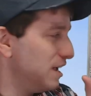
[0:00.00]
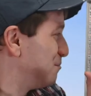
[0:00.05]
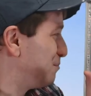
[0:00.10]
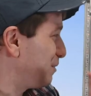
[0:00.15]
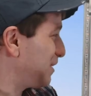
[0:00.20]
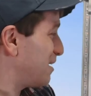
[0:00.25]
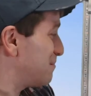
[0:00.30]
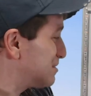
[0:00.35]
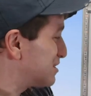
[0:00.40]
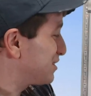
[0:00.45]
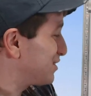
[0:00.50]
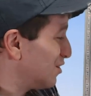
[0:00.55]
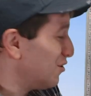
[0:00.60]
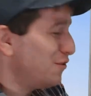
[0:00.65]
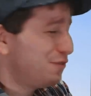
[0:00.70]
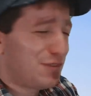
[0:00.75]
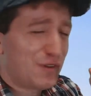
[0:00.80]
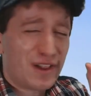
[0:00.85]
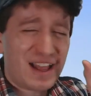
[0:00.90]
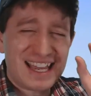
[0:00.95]
But I'm so
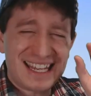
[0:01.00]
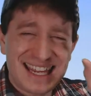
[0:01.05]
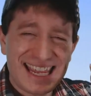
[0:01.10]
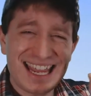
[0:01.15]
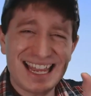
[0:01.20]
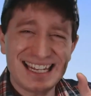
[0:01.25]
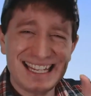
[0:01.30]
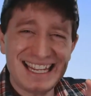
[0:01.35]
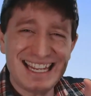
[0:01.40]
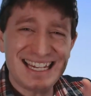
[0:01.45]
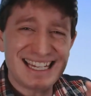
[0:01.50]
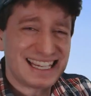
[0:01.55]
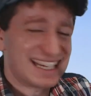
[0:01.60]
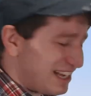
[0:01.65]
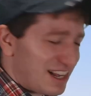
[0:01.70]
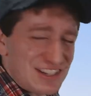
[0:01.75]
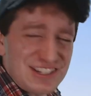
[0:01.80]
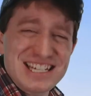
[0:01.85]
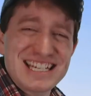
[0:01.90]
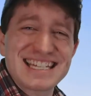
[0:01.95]
full I can't eat it.
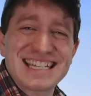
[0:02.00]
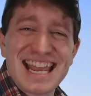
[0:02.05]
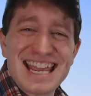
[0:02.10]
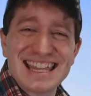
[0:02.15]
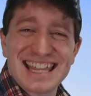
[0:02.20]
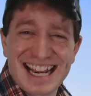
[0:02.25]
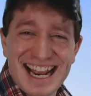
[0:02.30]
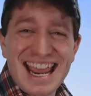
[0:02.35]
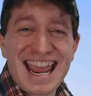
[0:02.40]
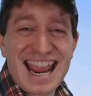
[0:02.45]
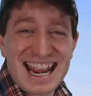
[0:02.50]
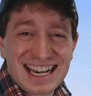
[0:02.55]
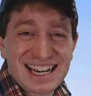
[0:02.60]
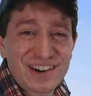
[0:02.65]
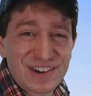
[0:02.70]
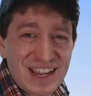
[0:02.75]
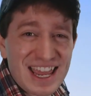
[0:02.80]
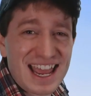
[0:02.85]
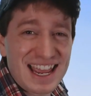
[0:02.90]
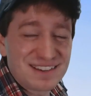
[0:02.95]
I'll just say that I ate it,
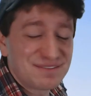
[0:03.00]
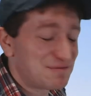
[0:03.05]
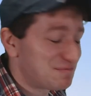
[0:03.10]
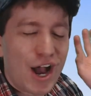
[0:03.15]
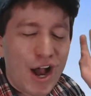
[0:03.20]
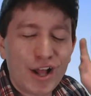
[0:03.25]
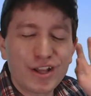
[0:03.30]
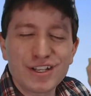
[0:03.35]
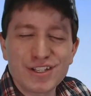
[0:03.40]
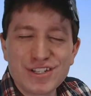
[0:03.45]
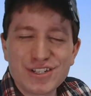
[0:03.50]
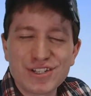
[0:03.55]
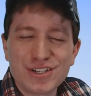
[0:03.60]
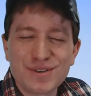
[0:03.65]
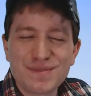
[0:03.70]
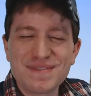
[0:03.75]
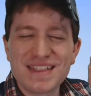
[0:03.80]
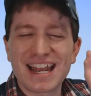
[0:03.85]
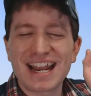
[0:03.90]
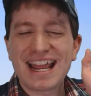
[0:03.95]
okay? I'll
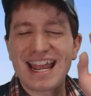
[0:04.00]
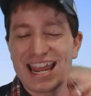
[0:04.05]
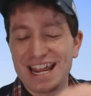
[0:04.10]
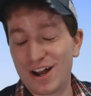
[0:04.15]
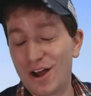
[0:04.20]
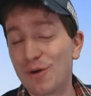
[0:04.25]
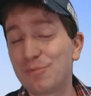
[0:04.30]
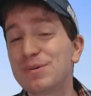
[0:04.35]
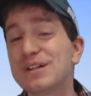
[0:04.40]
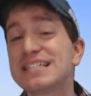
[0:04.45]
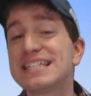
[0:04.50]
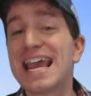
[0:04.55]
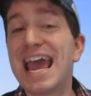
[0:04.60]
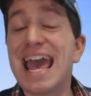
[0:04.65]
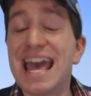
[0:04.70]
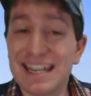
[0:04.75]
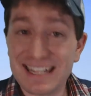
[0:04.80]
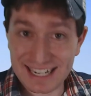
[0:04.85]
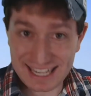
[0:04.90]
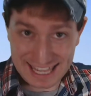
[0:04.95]
assume that I ate it. I'll
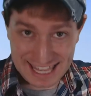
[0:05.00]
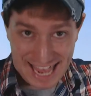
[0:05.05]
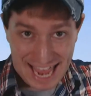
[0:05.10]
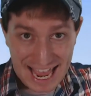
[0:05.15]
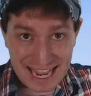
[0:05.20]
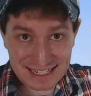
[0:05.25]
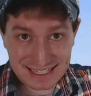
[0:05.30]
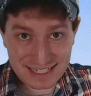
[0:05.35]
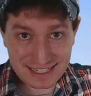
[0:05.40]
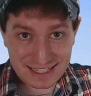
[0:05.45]
pretend that